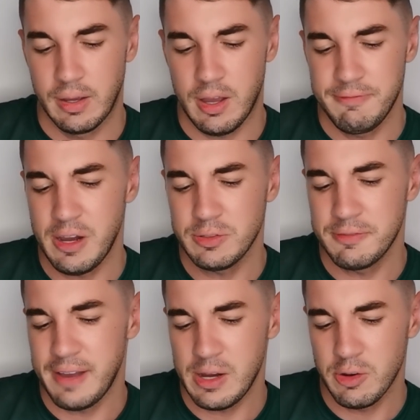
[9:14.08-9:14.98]
I felt
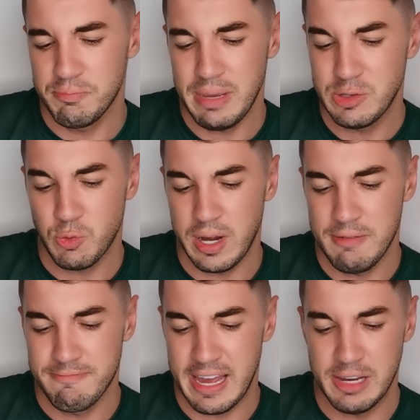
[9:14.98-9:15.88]
a veil of misery
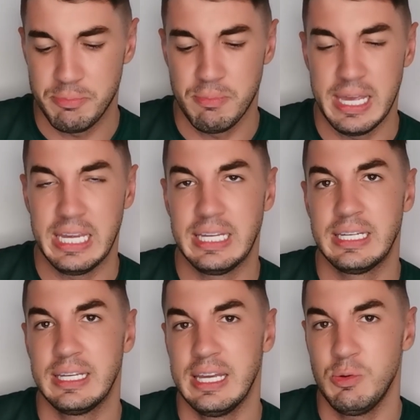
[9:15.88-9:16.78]
envelop
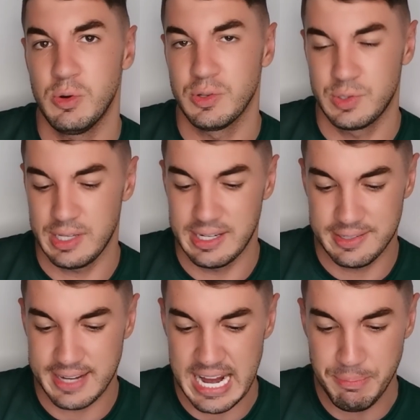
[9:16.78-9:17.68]
me. It was
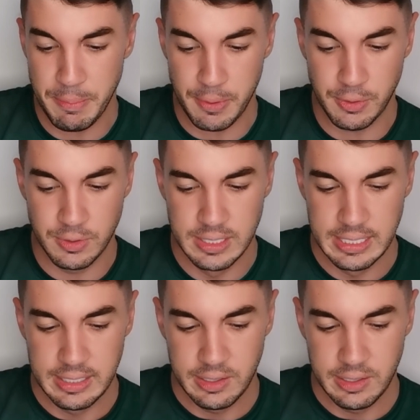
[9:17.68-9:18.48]
inescapable.